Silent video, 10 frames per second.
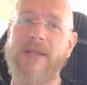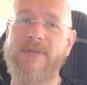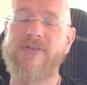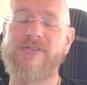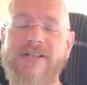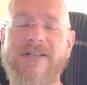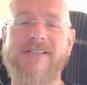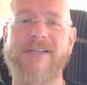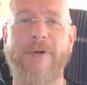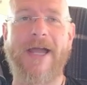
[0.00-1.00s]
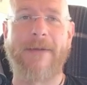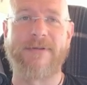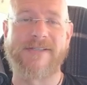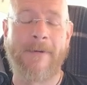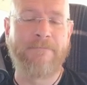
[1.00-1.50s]
Be interesting to see what
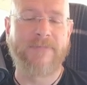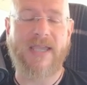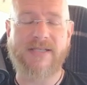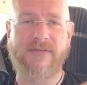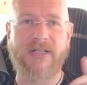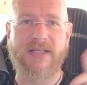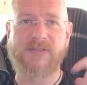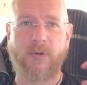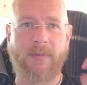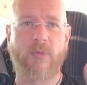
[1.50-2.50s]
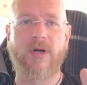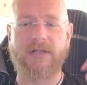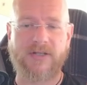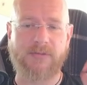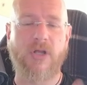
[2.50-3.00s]
happens. Guys, if you'd like to support my work,
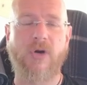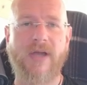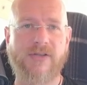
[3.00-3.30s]
links are below.